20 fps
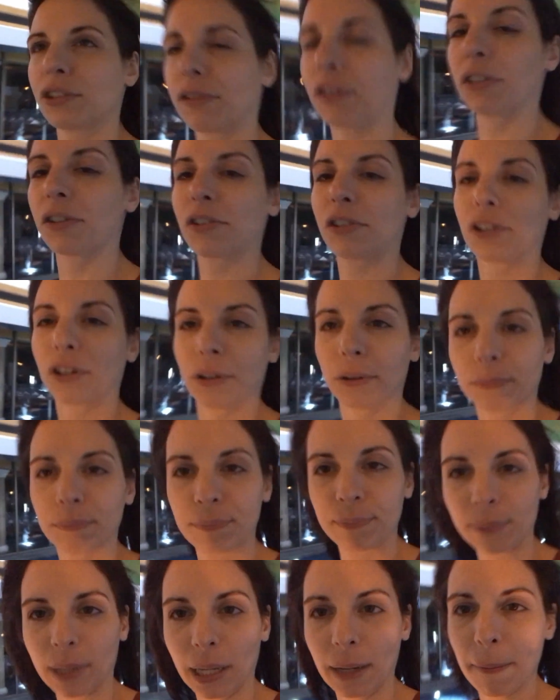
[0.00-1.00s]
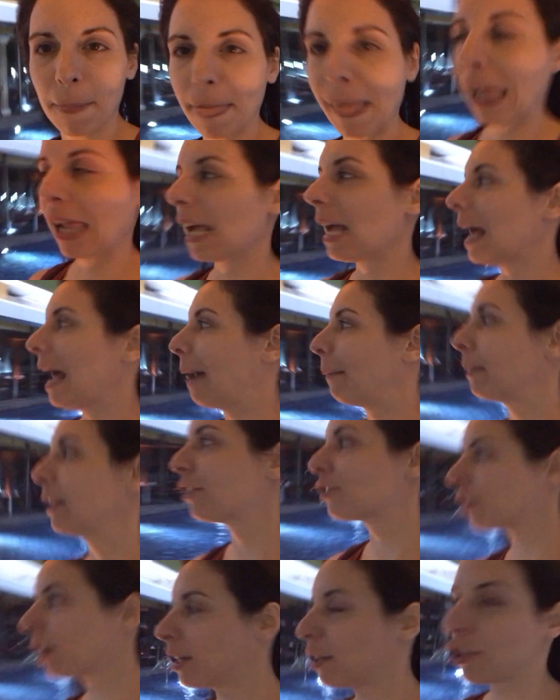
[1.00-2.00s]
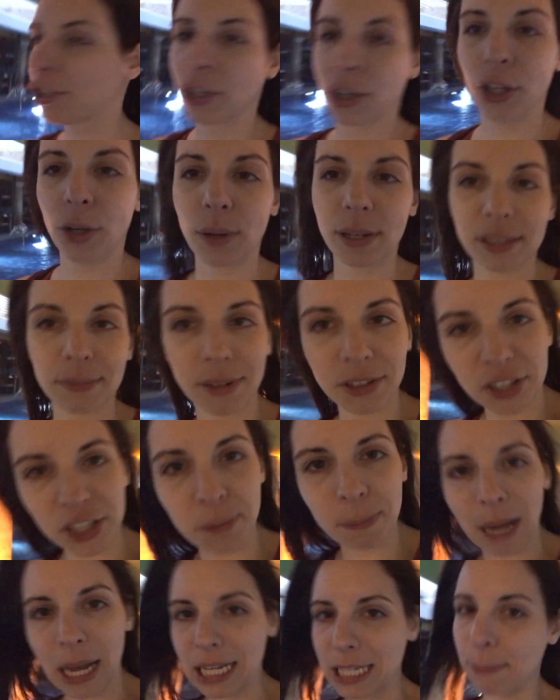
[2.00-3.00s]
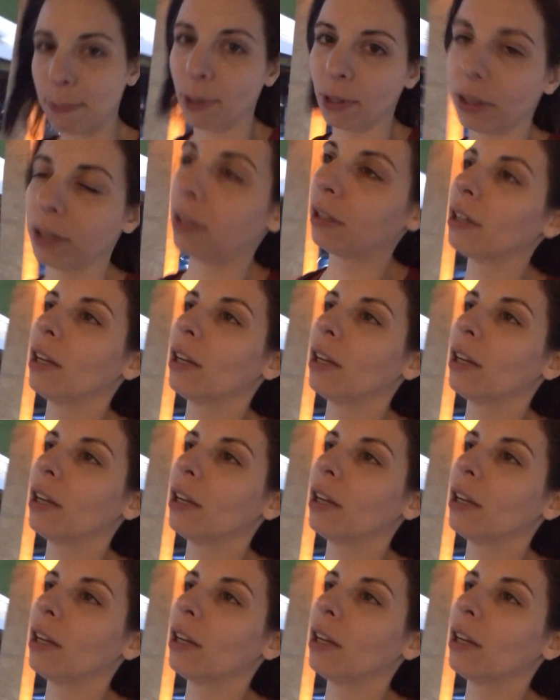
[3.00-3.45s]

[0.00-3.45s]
first too, but I'm gonna try to show you as much as possible